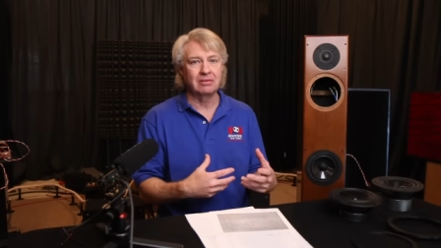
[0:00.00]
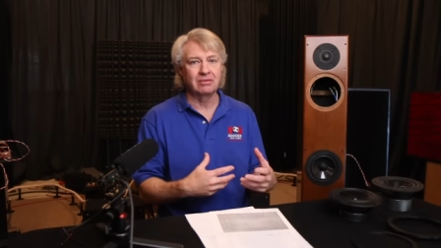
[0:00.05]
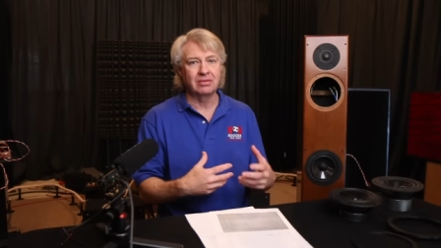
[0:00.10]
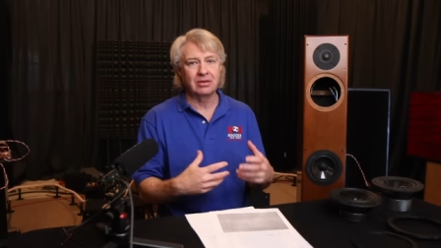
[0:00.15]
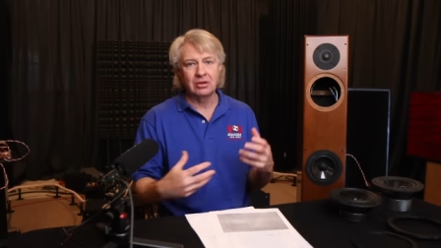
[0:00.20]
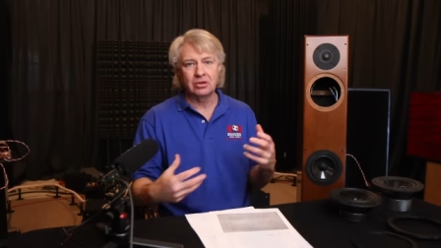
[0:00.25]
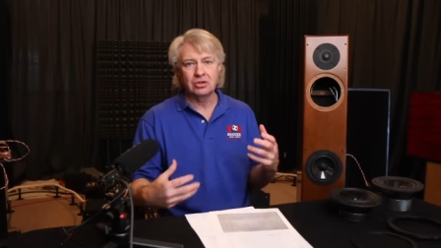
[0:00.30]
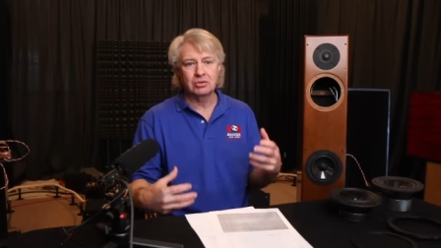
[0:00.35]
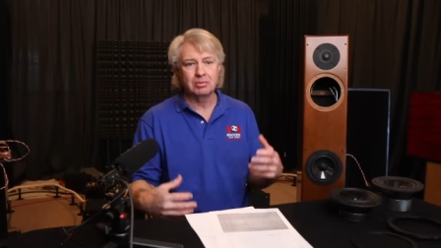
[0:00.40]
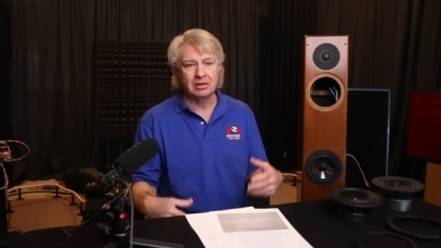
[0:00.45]
if the
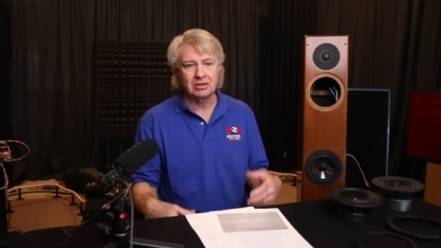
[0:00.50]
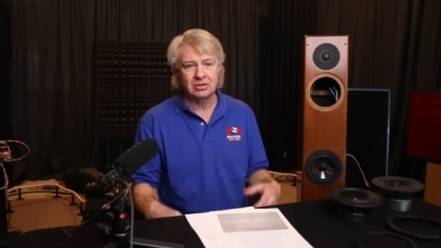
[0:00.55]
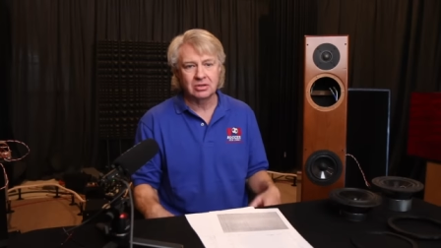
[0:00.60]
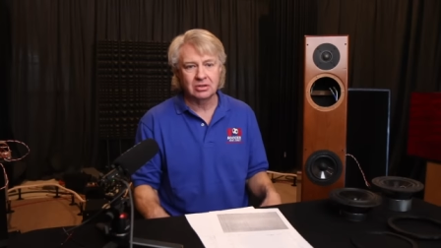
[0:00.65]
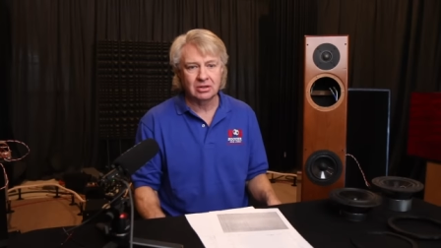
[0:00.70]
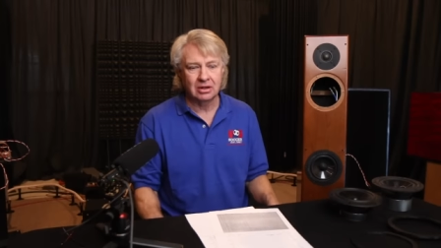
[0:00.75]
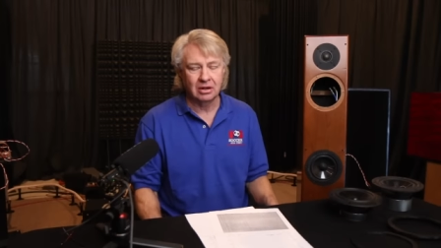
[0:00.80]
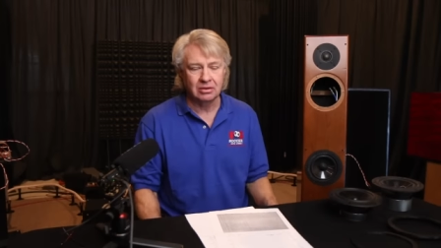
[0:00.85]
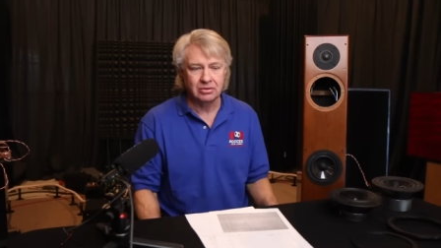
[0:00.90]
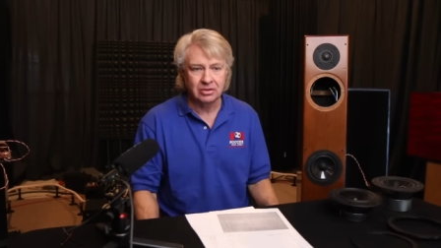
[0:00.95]
airspace
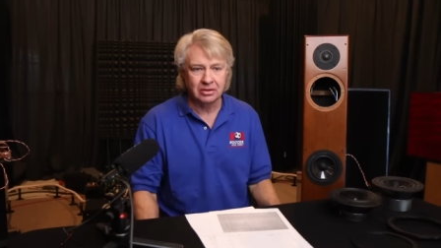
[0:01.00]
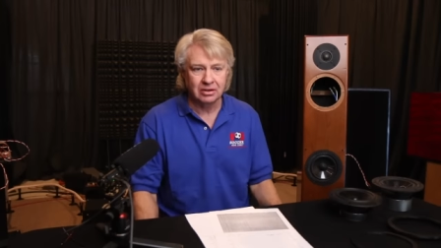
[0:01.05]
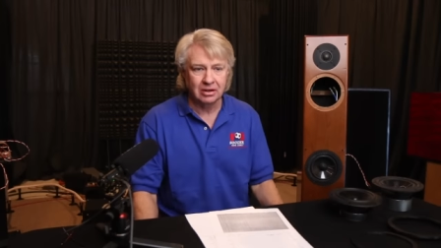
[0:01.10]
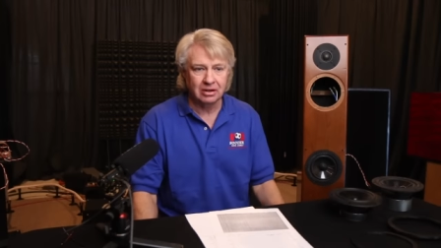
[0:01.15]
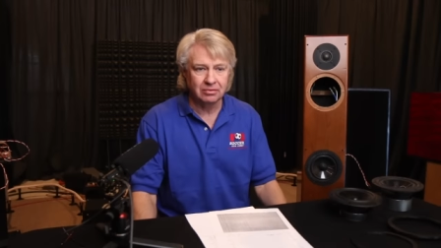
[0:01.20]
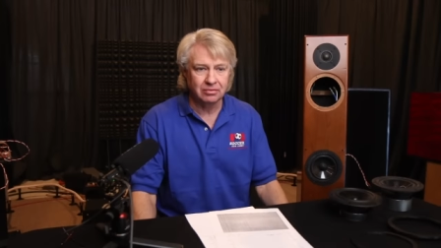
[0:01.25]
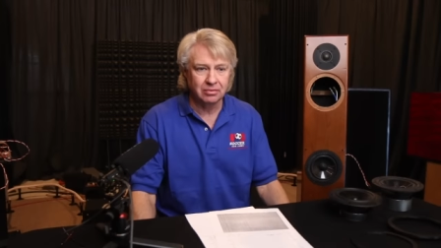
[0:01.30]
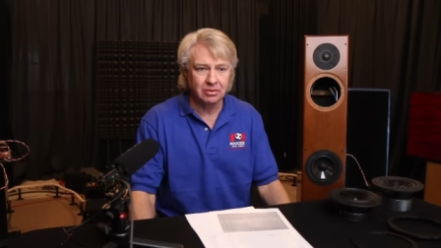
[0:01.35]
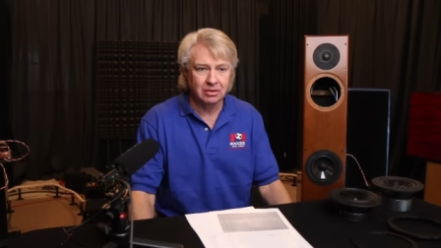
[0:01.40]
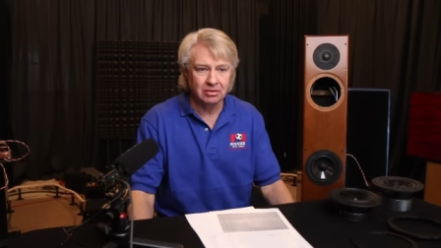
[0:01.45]
is close
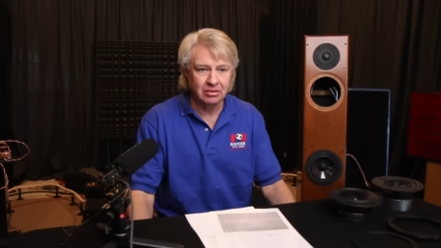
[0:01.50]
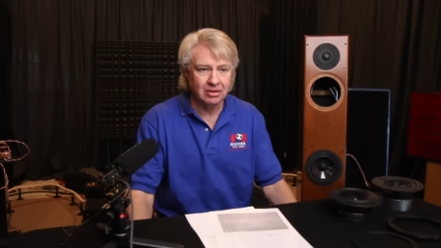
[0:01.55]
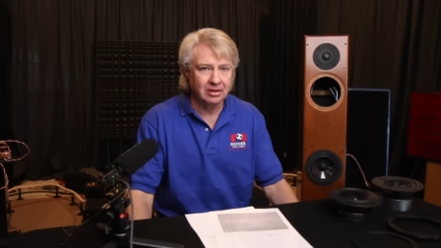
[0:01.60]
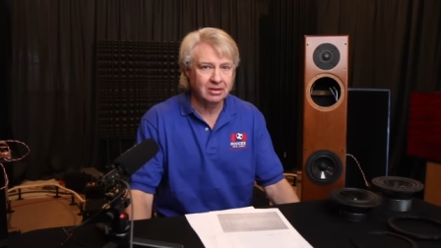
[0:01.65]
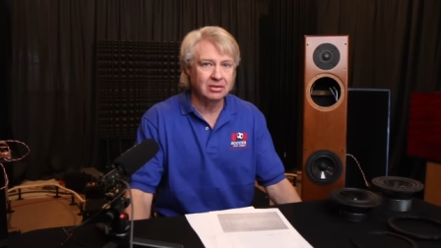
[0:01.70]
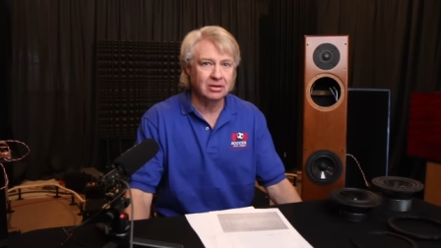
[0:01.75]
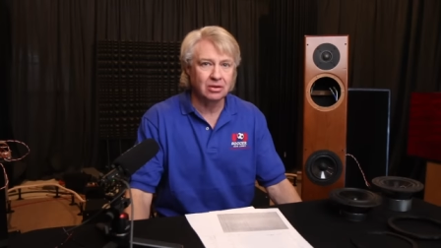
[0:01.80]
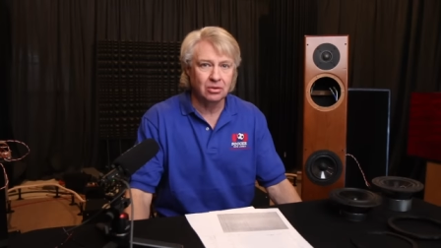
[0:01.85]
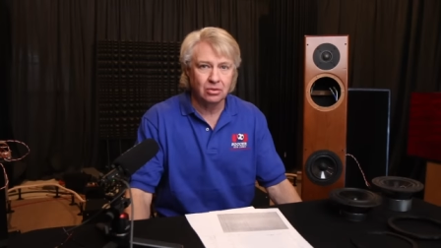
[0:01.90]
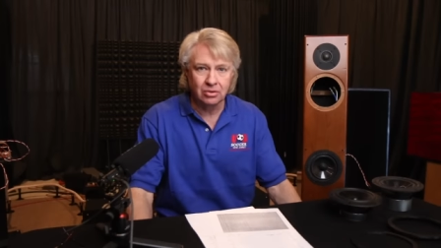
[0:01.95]
enough, will you
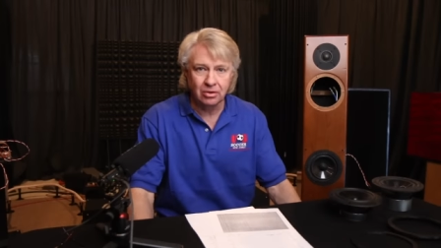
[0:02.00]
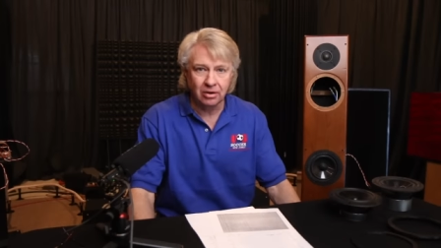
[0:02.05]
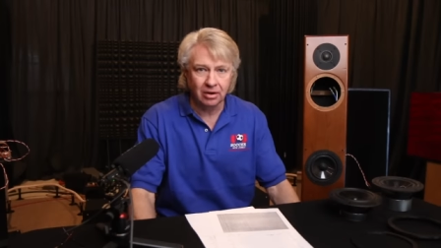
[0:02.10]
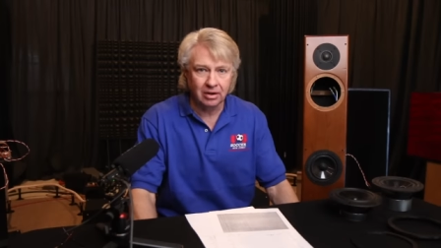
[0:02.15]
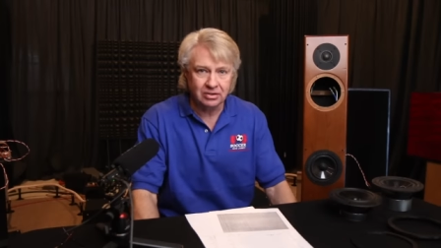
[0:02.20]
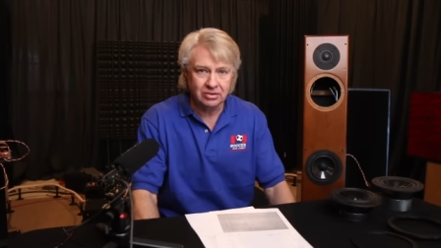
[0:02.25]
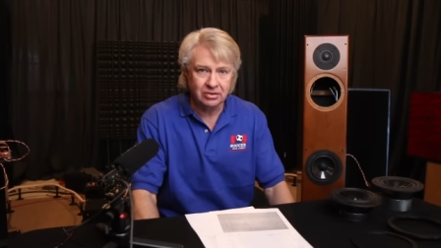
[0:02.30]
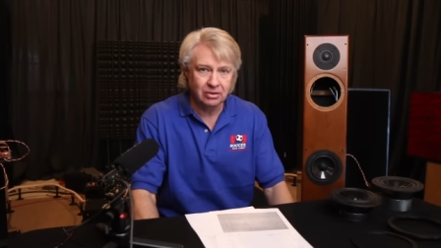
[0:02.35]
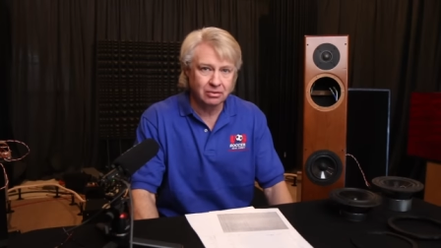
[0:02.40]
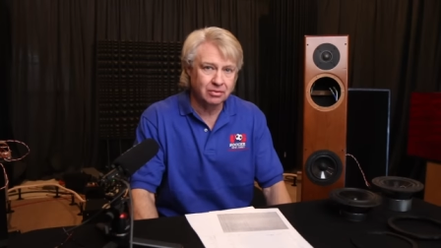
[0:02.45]
think the old
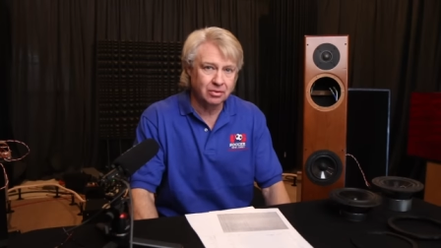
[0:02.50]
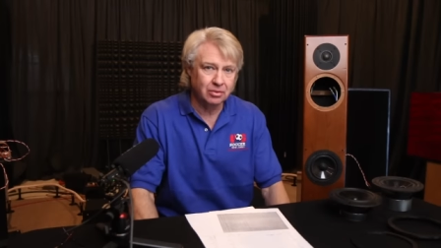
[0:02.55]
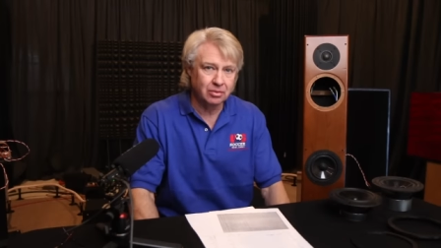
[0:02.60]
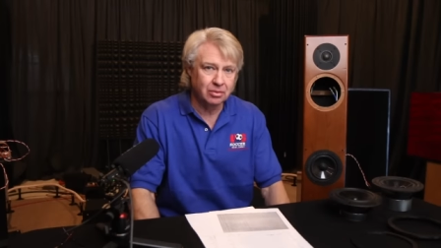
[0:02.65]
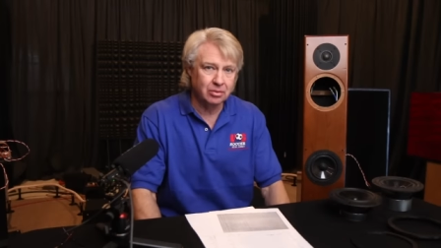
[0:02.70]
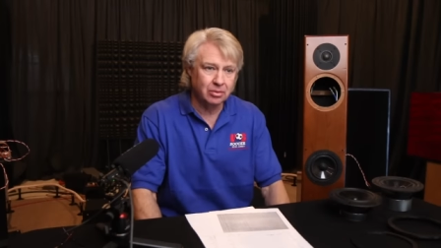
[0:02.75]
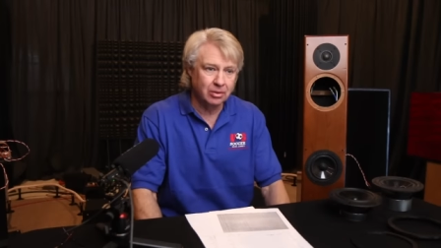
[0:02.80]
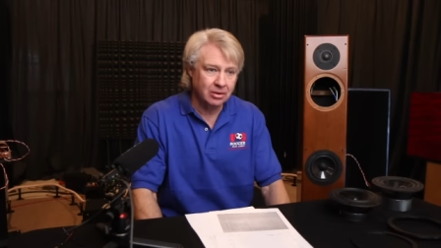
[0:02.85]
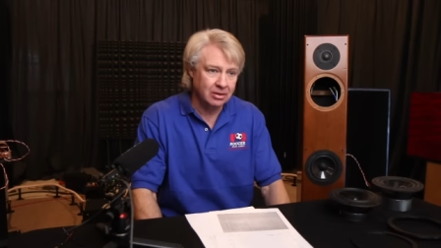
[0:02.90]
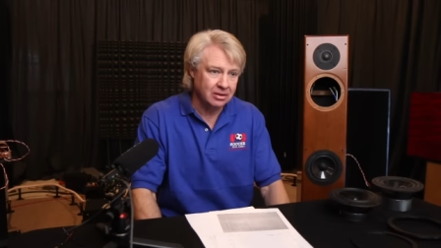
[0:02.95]
crossover
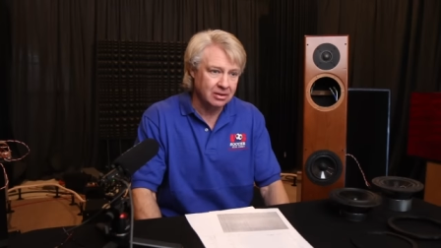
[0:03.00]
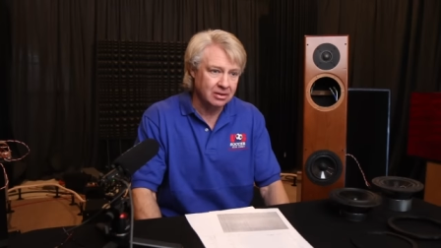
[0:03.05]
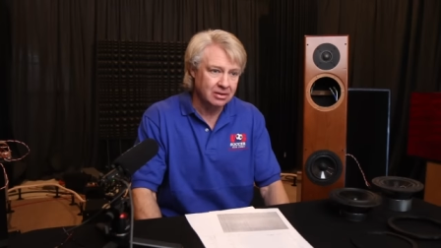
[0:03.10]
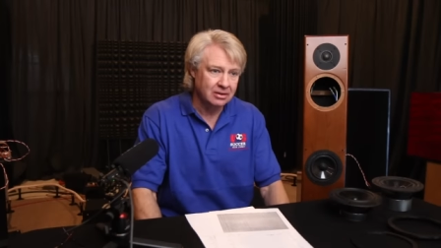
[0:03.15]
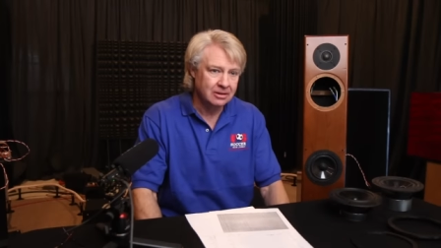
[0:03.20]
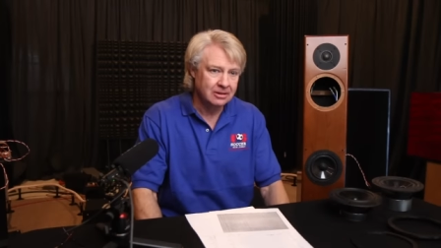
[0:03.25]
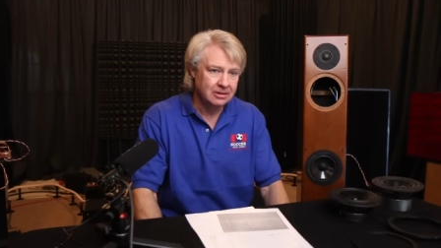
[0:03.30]
will work?